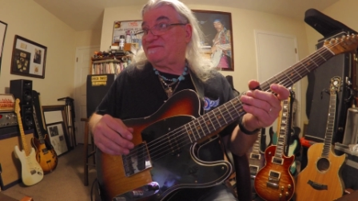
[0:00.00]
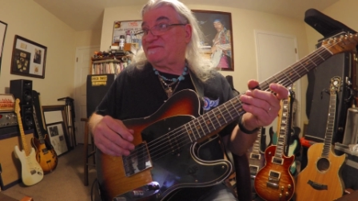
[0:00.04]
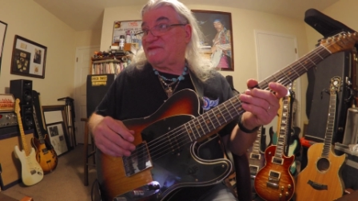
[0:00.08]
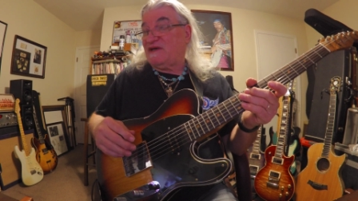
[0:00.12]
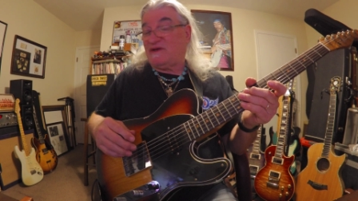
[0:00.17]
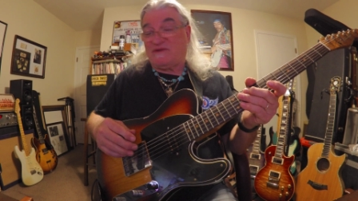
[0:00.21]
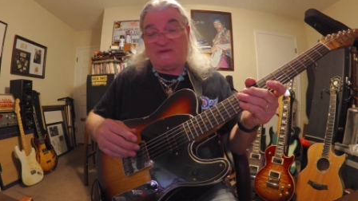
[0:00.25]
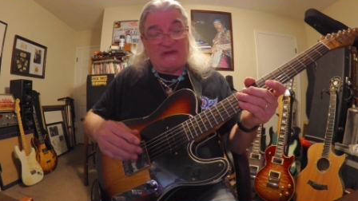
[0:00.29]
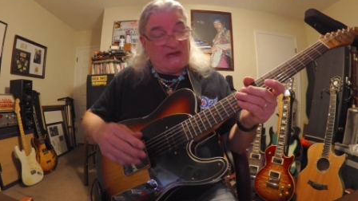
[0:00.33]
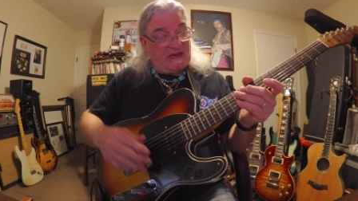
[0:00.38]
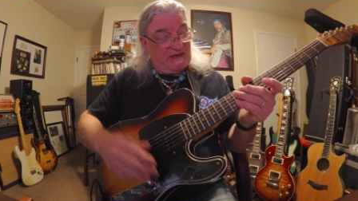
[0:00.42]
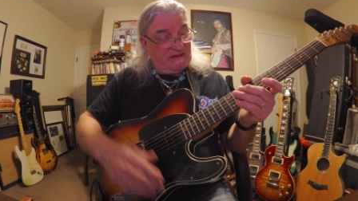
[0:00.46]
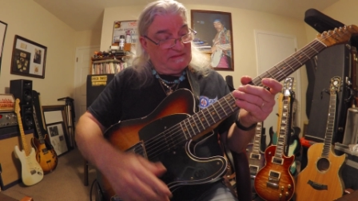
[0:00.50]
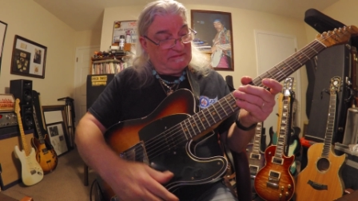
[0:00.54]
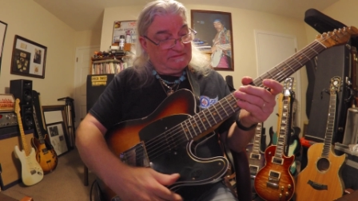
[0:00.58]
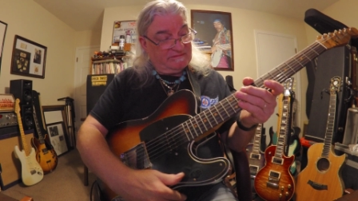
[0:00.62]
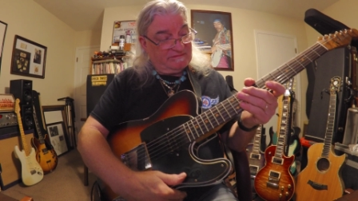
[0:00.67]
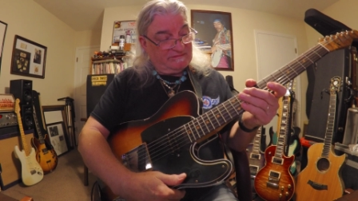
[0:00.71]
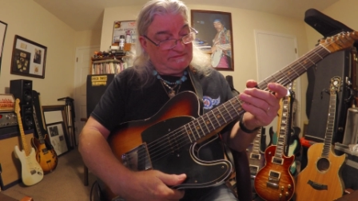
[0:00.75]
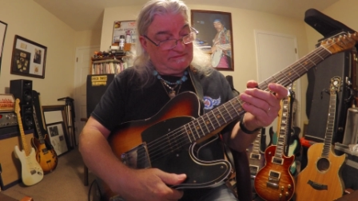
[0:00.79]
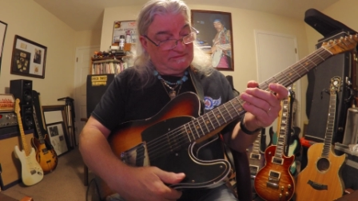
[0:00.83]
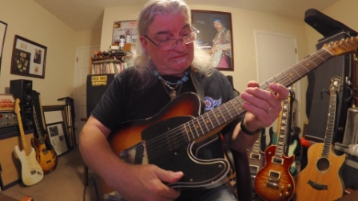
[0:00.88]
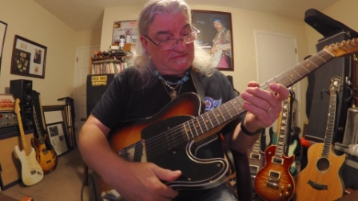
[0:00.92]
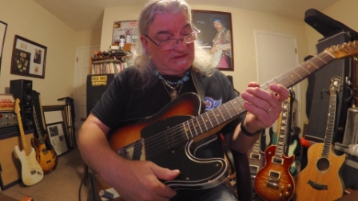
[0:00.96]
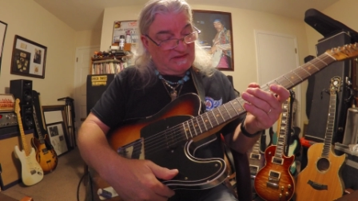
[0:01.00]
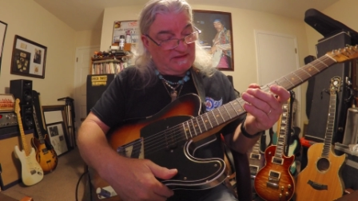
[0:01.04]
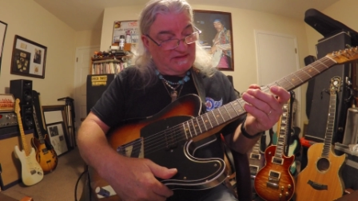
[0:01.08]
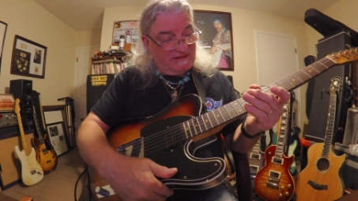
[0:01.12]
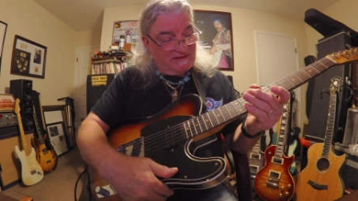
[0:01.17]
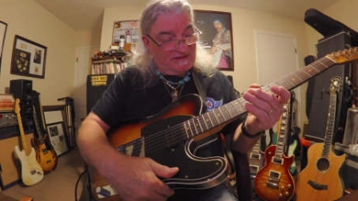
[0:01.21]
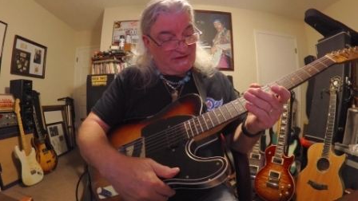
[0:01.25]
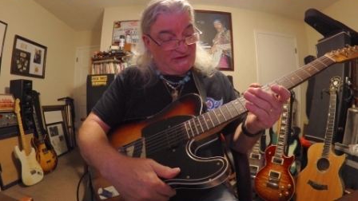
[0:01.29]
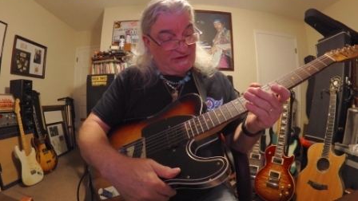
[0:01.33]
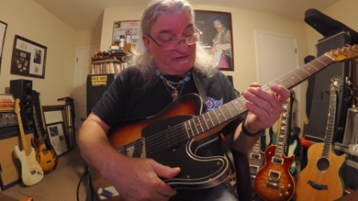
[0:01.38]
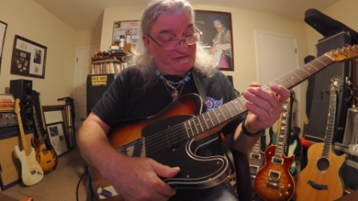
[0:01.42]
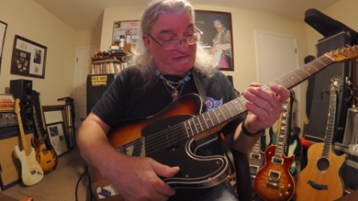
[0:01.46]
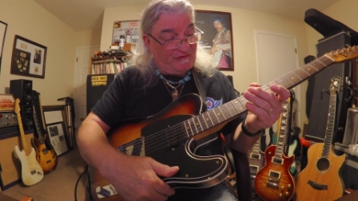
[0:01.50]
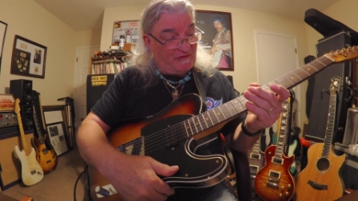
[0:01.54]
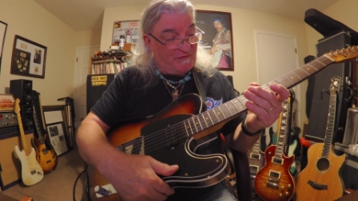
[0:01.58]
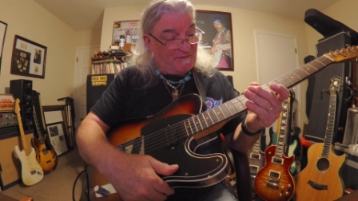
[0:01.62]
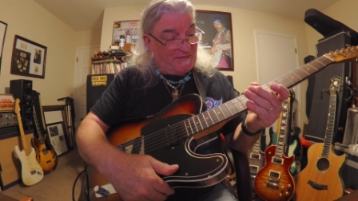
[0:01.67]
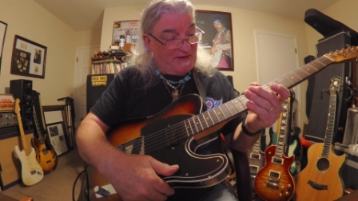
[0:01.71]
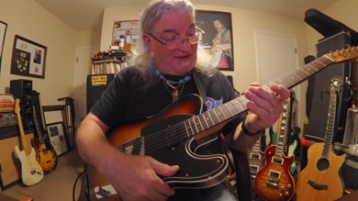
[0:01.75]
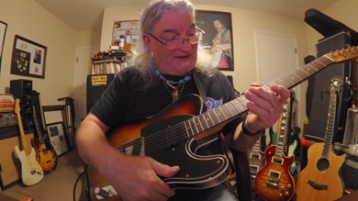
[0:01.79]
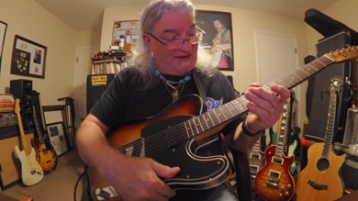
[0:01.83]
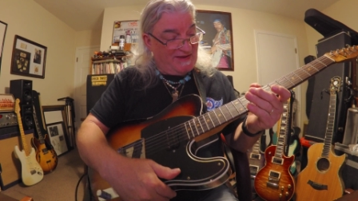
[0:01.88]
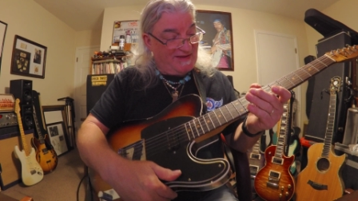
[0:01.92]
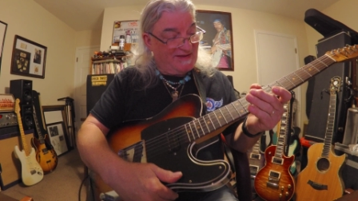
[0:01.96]
okay, good for
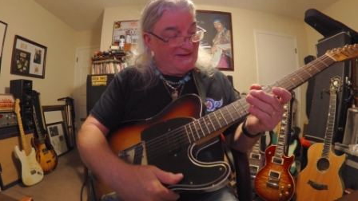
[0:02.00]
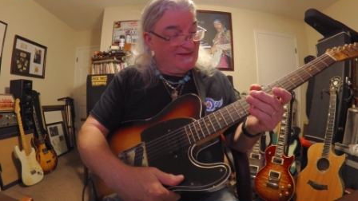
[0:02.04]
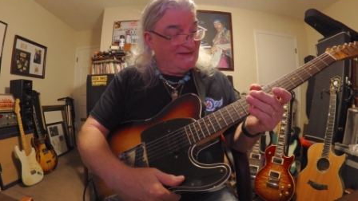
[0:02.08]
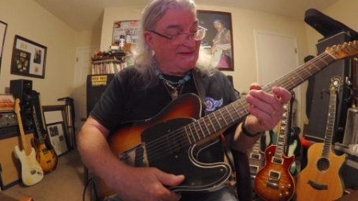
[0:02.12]
me.